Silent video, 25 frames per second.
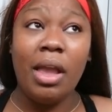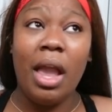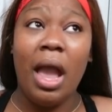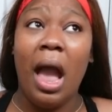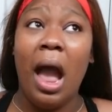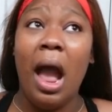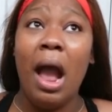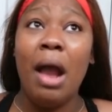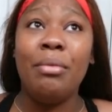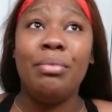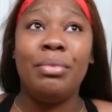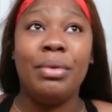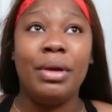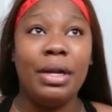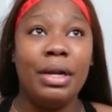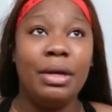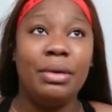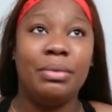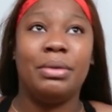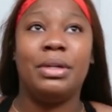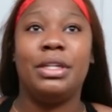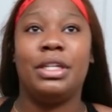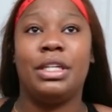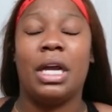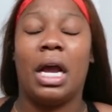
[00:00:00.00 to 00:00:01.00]
I
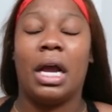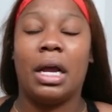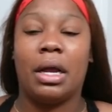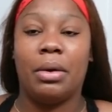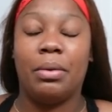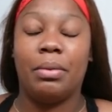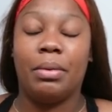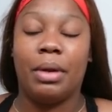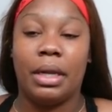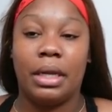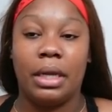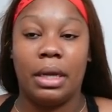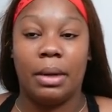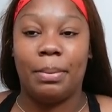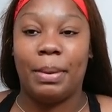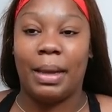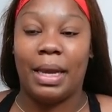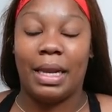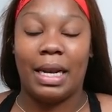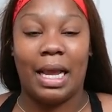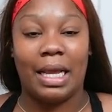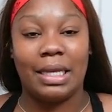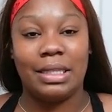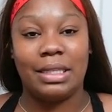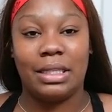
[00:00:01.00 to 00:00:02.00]
really wish I could wake up
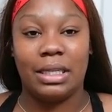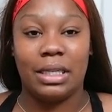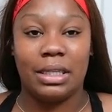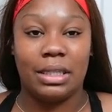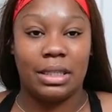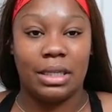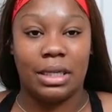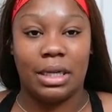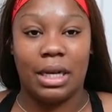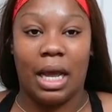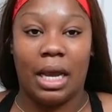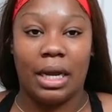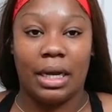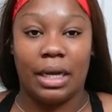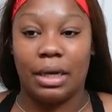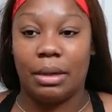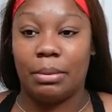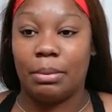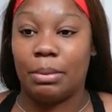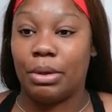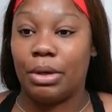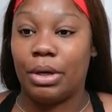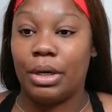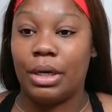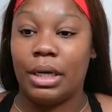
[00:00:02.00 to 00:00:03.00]
at like 6 o'clock in the
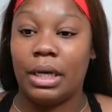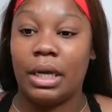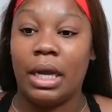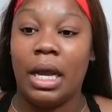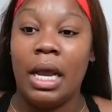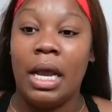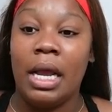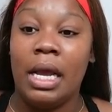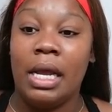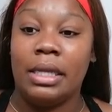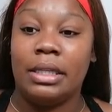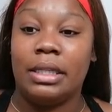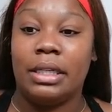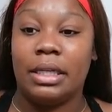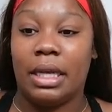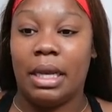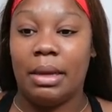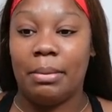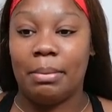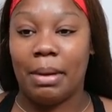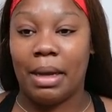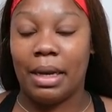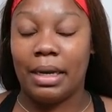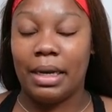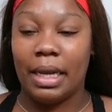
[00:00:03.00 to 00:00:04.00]
morning to
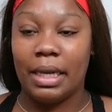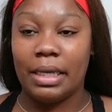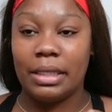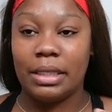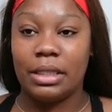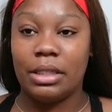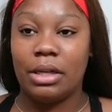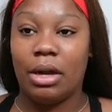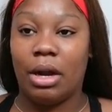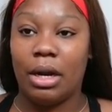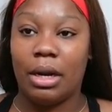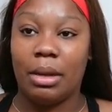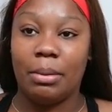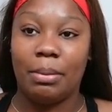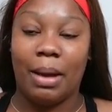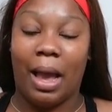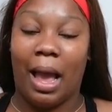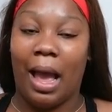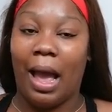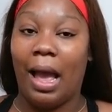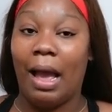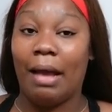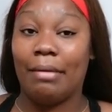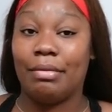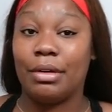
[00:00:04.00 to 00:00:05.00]
get my day started, but
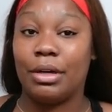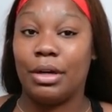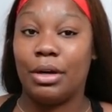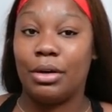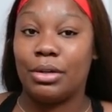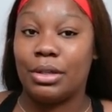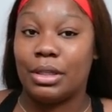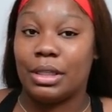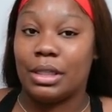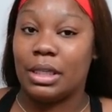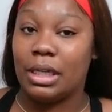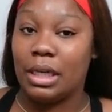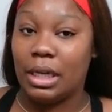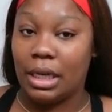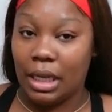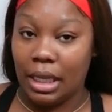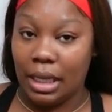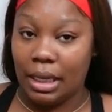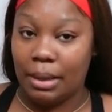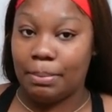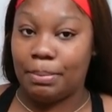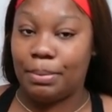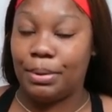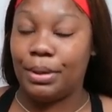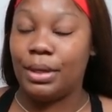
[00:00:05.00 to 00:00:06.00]
I have to go to sleep